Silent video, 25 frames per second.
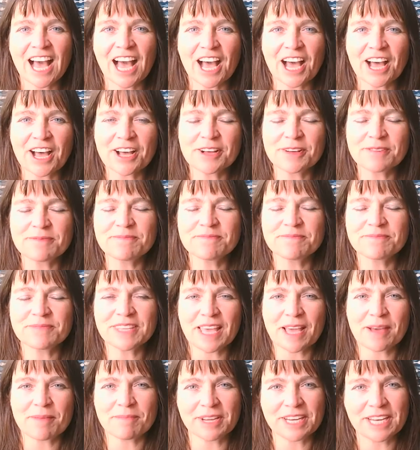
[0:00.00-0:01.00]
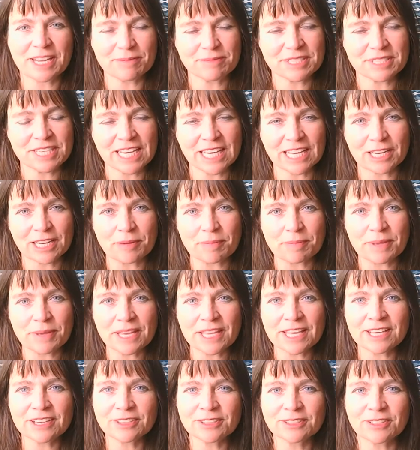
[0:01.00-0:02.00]
My name's Nicola.
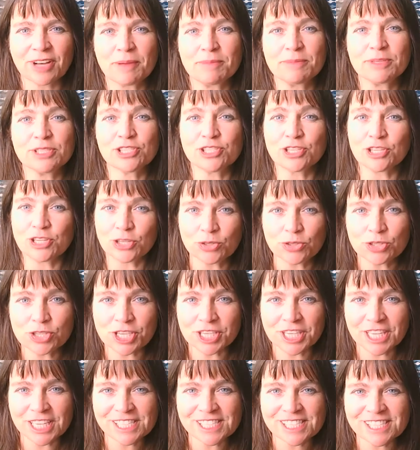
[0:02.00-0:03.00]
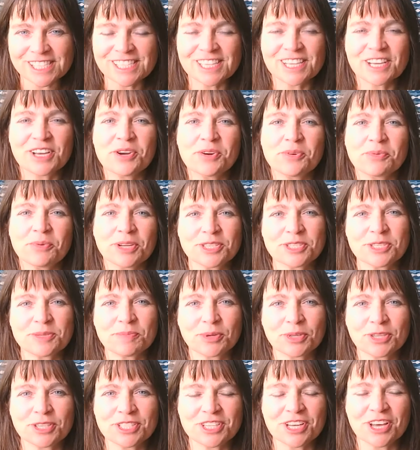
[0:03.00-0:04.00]
I'm a solutionist. Once
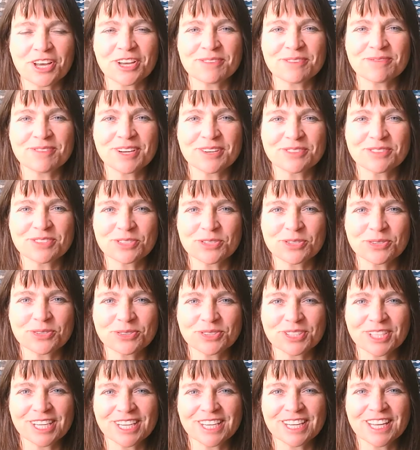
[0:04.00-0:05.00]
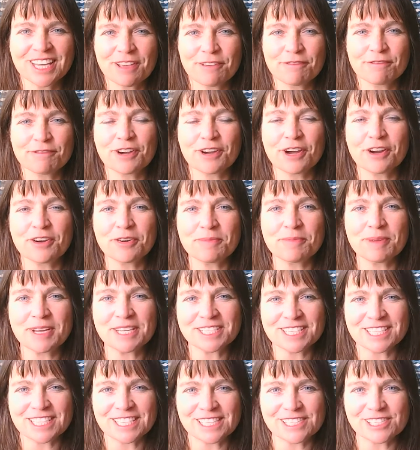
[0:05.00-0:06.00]
upon a time, I was called an
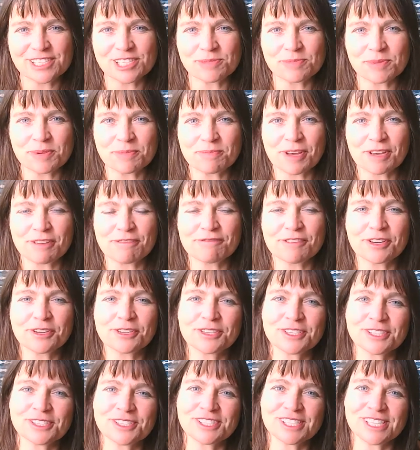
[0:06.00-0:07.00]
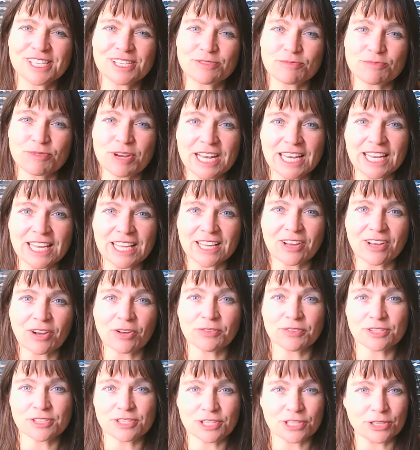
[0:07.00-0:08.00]
environmentalist, but my focus is really
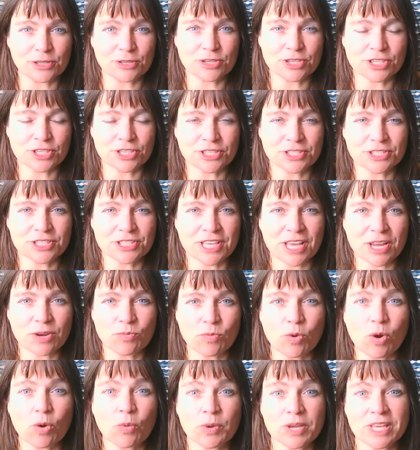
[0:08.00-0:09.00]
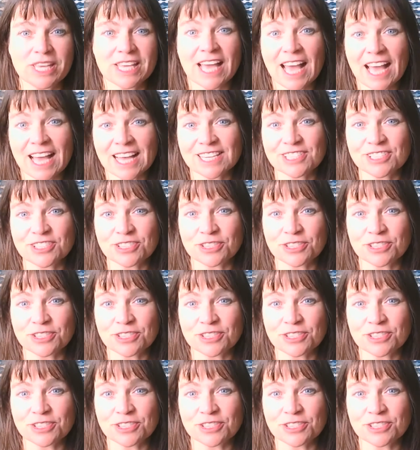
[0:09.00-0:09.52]
on the solutions and what we can